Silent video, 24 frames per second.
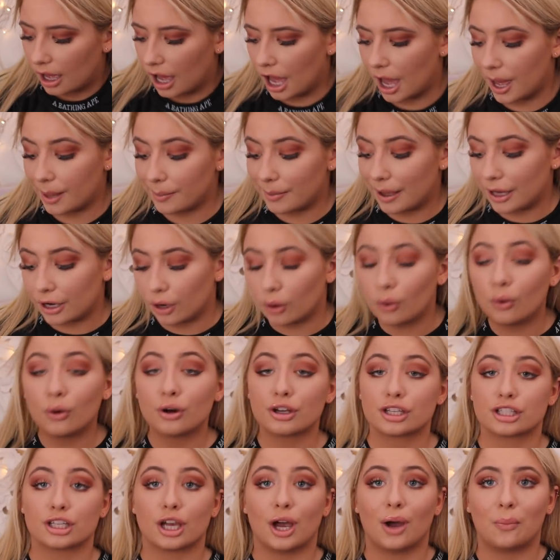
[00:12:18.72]
Um, and
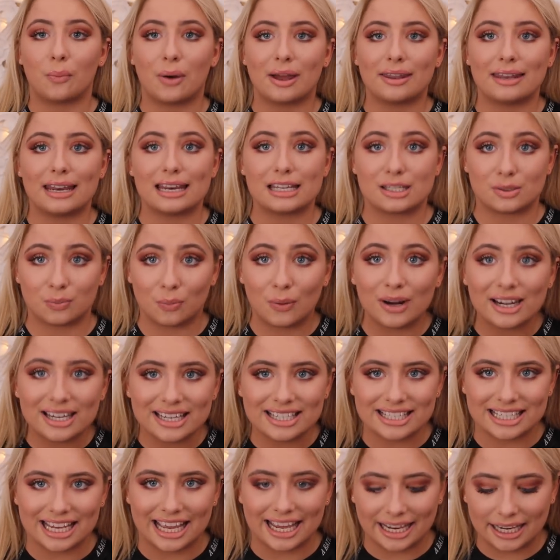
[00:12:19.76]
also when it's
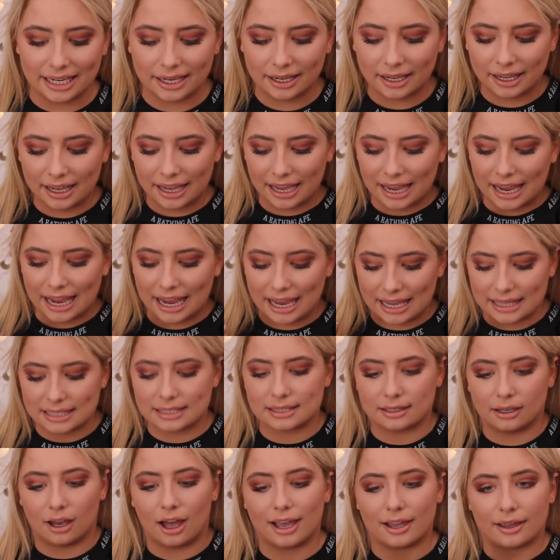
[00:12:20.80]
windy,
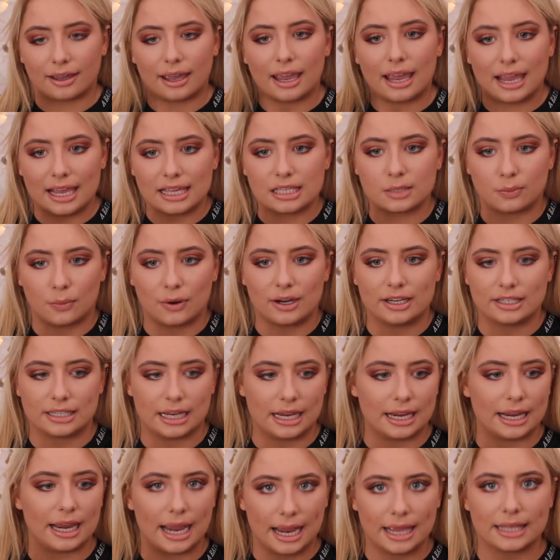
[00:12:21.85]
it's like, it's
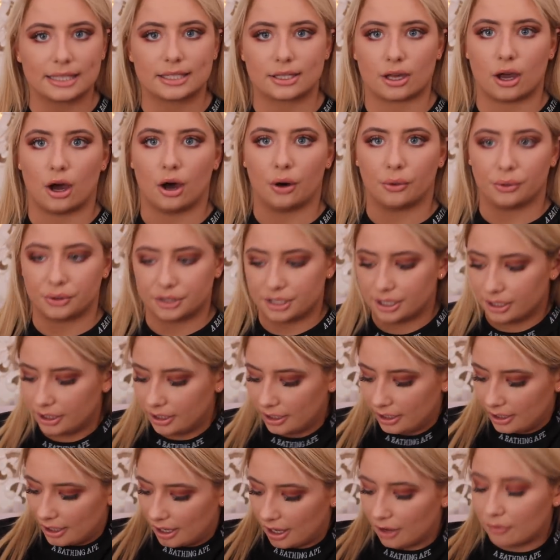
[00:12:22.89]
windy, it's cold,
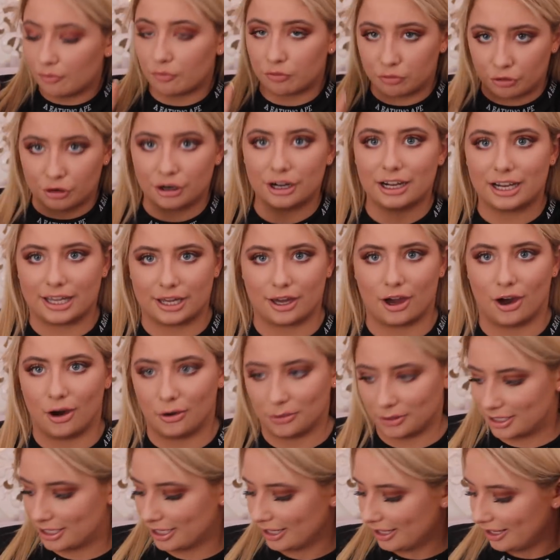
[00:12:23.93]
really
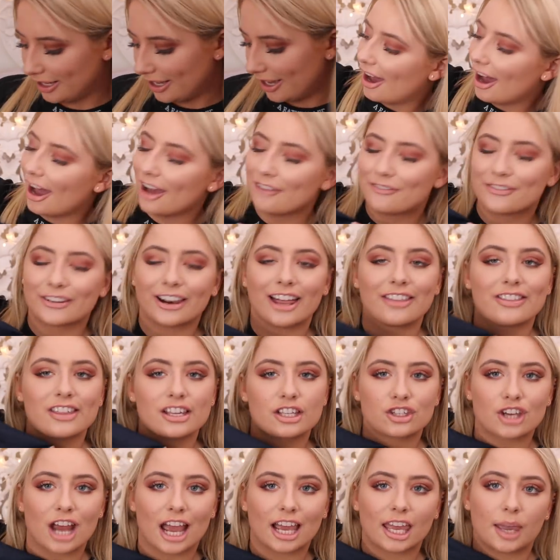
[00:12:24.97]
cold. I feel like
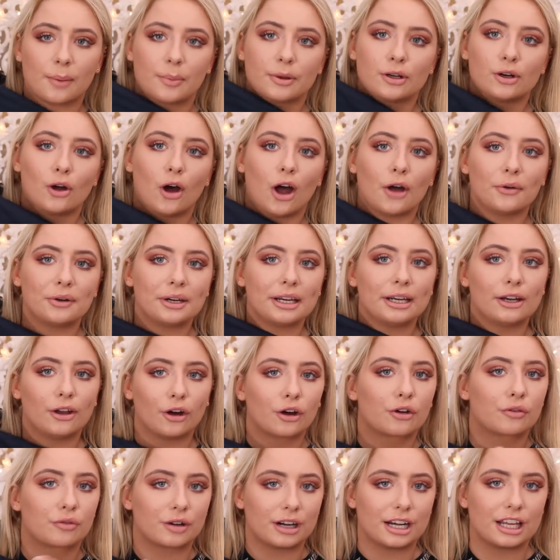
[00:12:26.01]
this jacket would not only
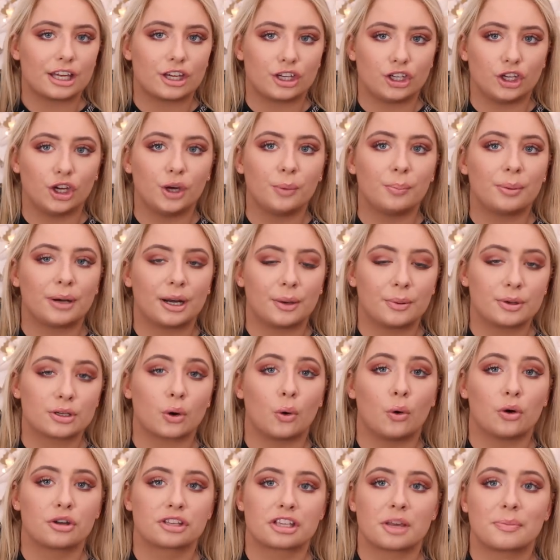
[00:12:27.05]
look really cute, but it would
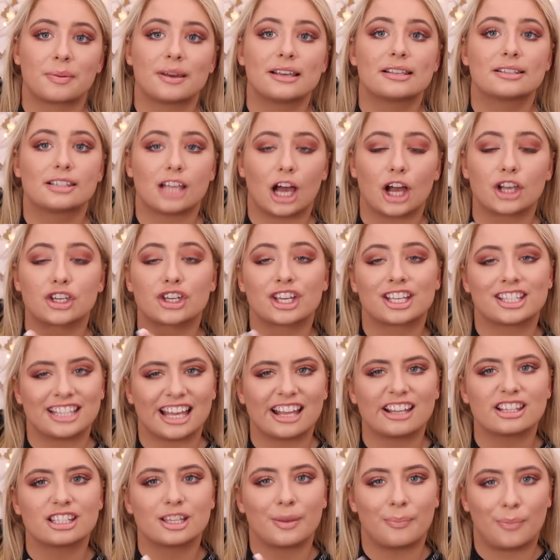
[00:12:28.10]
also be such a
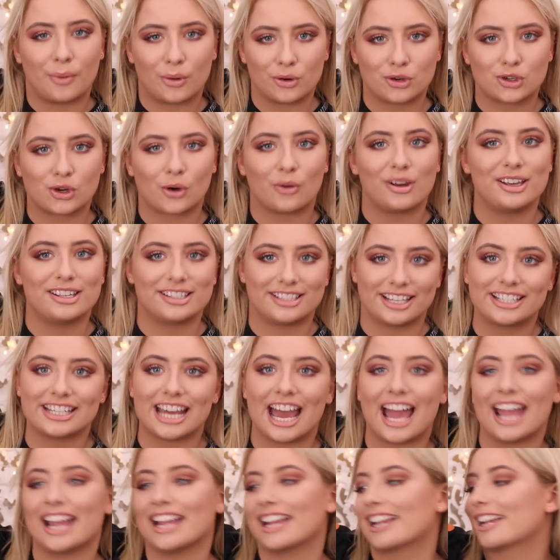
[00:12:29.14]
sensible choice to
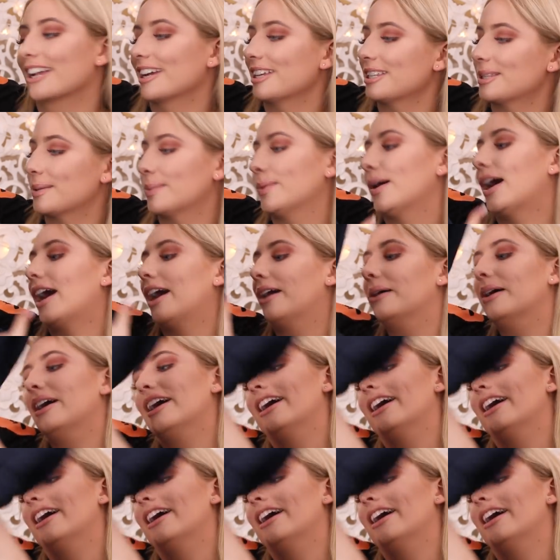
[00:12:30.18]
take as well.